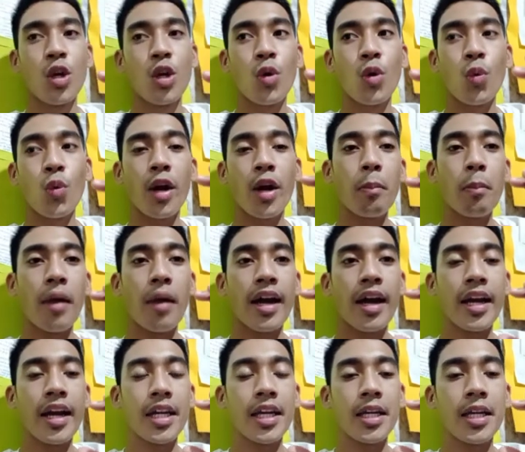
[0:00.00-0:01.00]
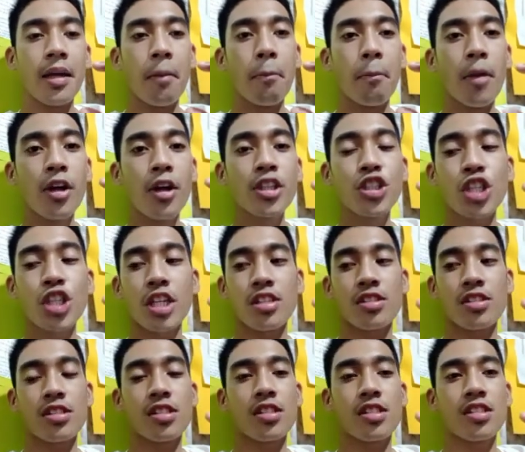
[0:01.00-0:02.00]
whereby
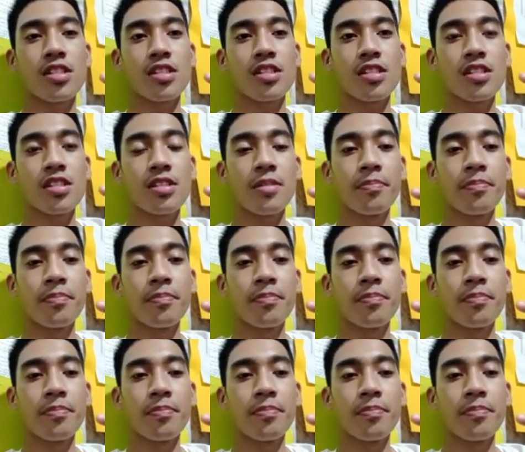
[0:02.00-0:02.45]
merchants